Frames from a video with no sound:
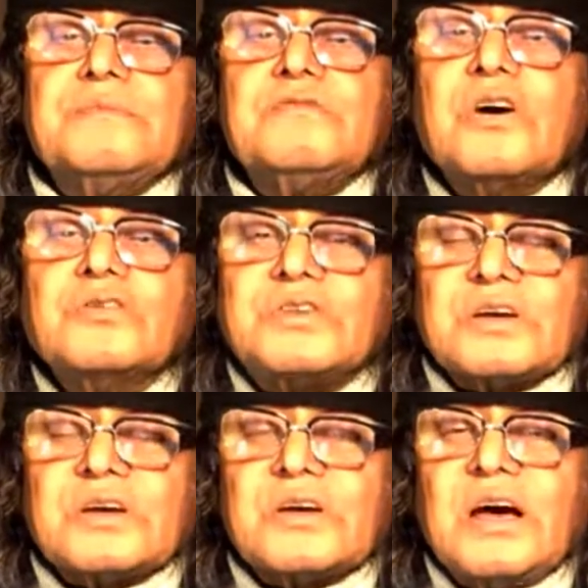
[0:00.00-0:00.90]

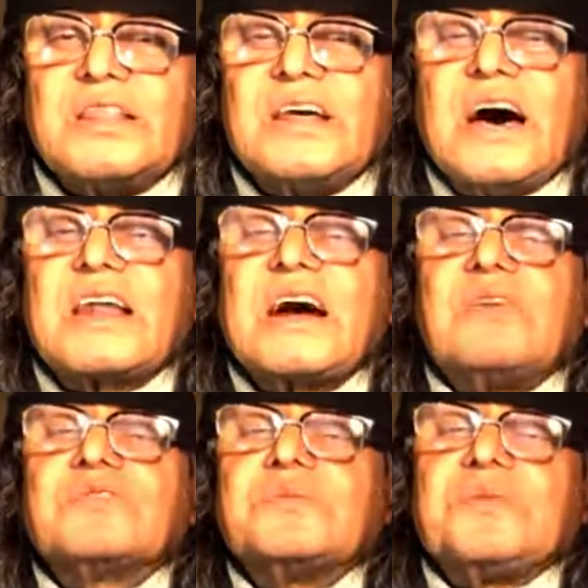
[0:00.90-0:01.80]
voting. And their
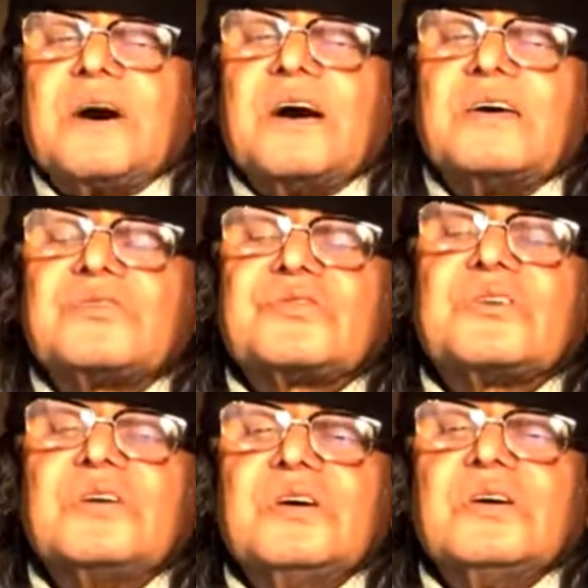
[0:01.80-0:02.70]

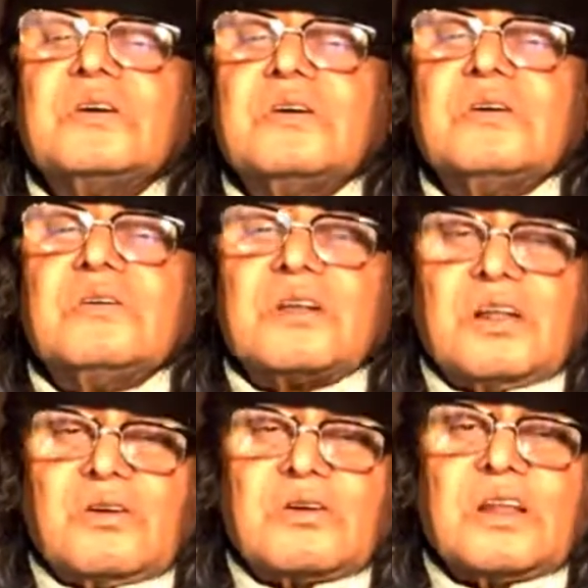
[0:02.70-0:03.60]
counterparts on
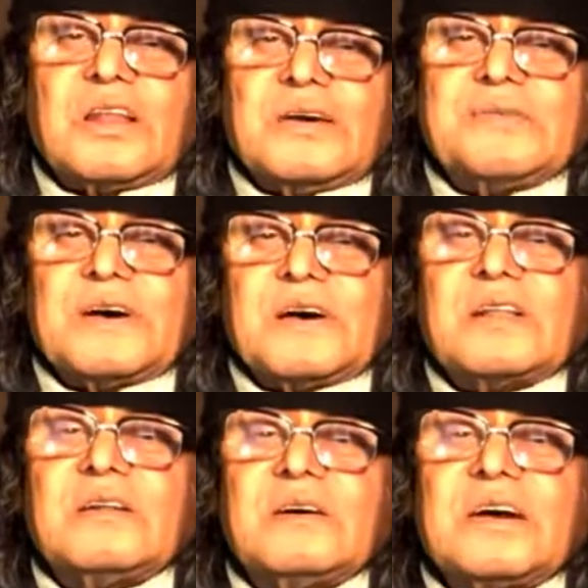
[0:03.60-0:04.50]
a local
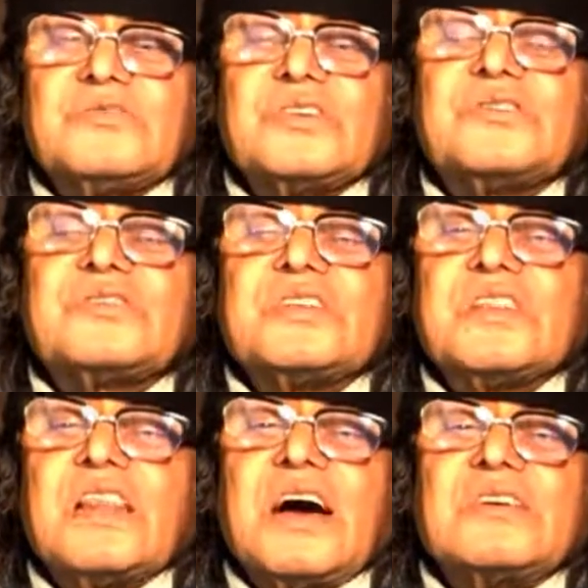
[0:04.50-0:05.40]
level exist in